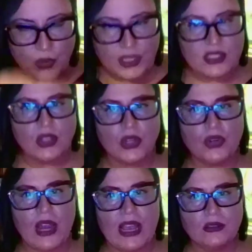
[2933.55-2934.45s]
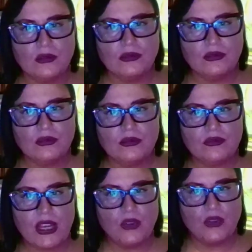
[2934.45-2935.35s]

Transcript: it into the crown, right?